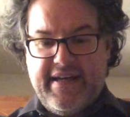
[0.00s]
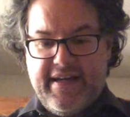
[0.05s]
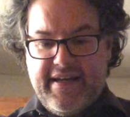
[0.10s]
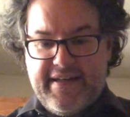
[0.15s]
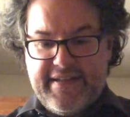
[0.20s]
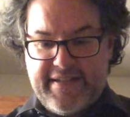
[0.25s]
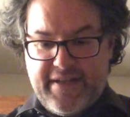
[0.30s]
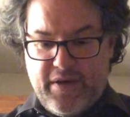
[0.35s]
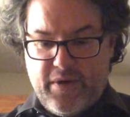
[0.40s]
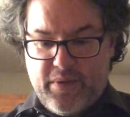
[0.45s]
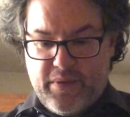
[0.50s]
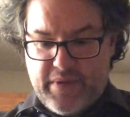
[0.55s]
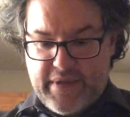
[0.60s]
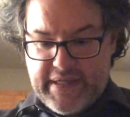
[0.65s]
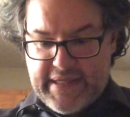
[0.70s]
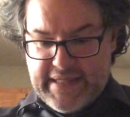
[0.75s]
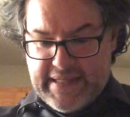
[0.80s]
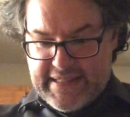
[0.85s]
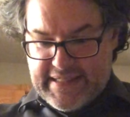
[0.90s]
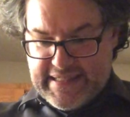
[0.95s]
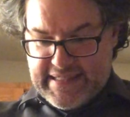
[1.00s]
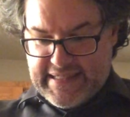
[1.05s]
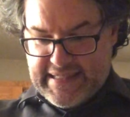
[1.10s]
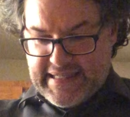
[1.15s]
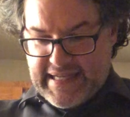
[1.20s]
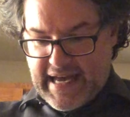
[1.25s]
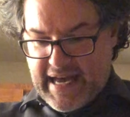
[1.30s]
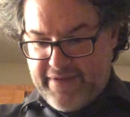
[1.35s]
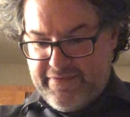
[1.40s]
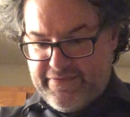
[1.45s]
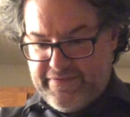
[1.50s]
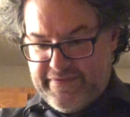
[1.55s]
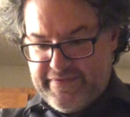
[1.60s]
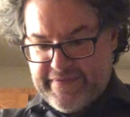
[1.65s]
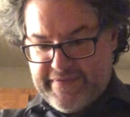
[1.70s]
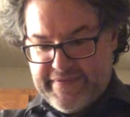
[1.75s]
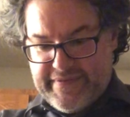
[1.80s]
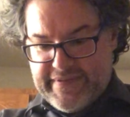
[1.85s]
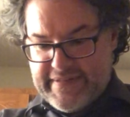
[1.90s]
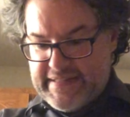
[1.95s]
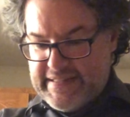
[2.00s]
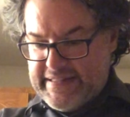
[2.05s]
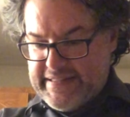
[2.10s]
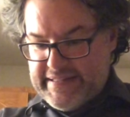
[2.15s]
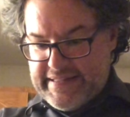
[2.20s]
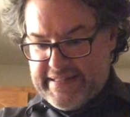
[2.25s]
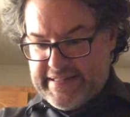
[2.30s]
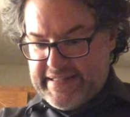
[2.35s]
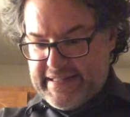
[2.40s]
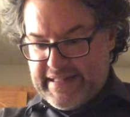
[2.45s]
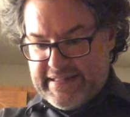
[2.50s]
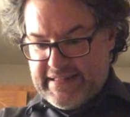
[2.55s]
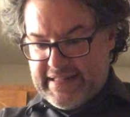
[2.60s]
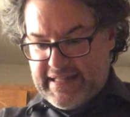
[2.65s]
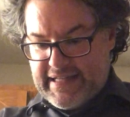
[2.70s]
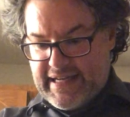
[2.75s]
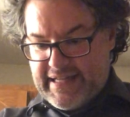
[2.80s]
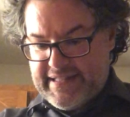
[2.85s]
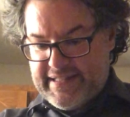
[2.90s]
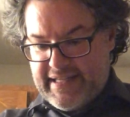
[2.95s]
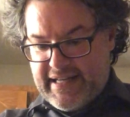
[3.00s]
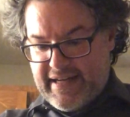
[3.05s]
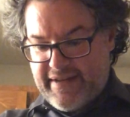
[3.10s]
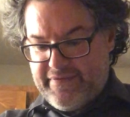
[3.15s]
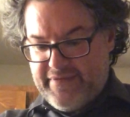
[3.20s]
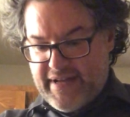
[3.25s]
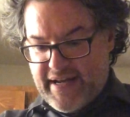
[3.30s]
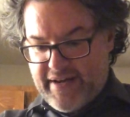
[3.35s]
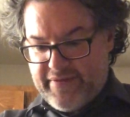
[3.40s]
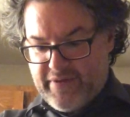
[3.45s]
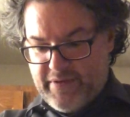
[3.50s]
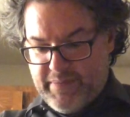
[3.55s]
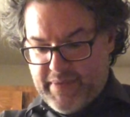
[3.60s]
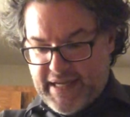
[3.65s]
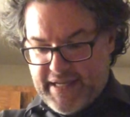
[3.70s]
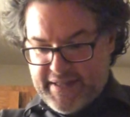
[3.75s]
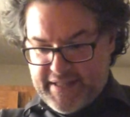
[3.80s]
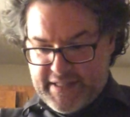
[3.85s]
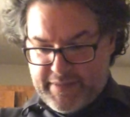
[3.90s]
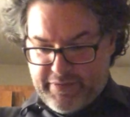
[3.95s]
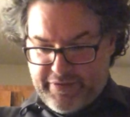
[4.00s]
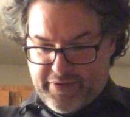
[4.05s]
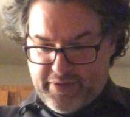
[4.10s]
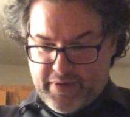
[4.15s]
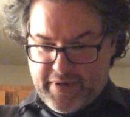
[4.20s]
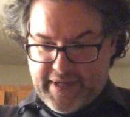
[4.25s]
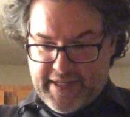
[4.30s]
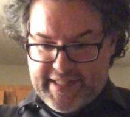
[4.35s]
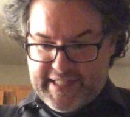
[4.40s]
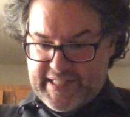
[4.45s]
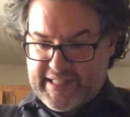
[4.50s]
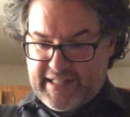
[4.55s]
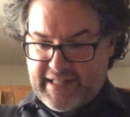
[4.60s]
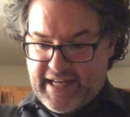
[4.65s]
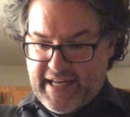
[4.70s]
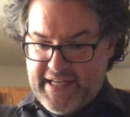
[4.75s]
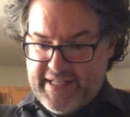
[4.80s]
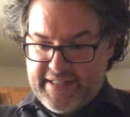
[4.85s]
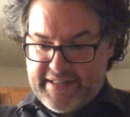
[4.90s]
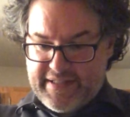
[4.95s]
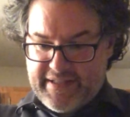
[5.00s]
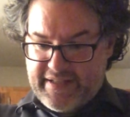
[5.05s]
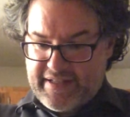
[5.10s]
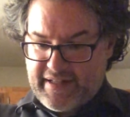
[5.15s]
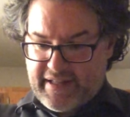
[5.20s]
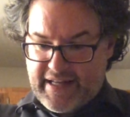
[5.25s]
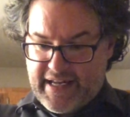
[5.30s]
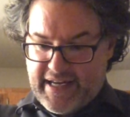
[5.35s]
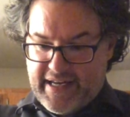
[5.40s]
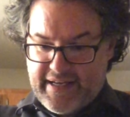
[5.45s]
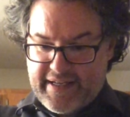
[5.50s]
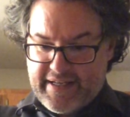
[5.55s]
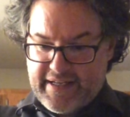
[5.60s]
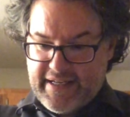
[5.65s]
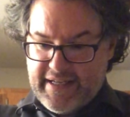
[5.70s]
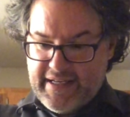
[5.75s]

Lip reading: So, like I said, I've never made this before. It's sliced into like